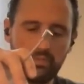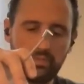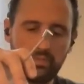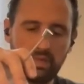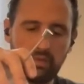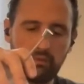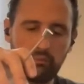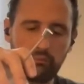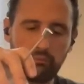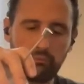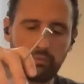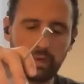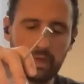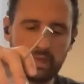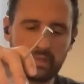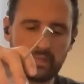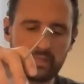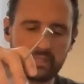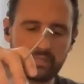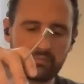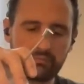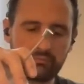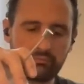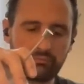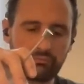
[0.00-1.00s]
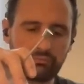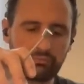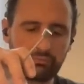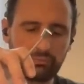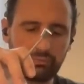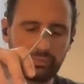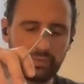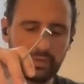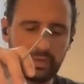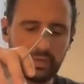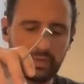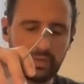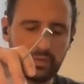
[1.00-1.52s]
they rest
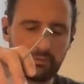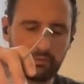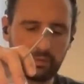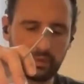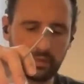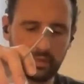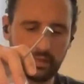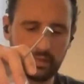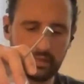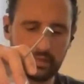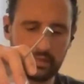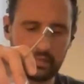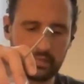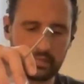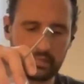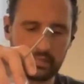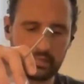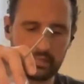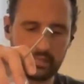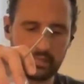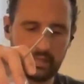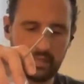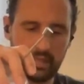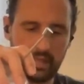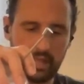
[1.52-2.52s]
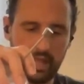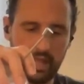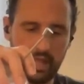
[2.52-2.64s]
really, really nicely.